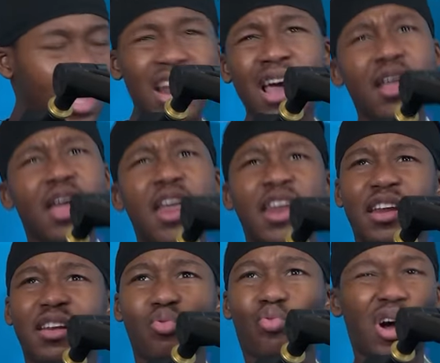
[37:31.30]
and I, and
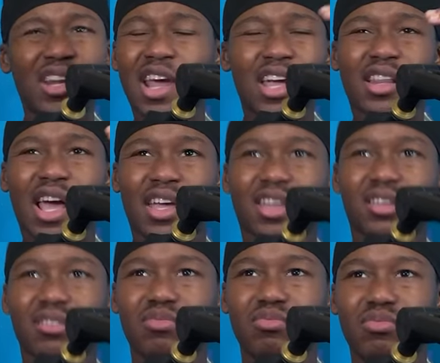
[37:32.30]
then one day like
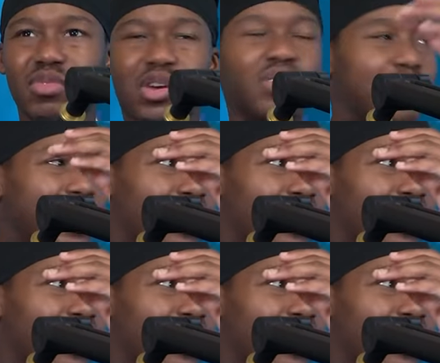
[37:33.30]
he would be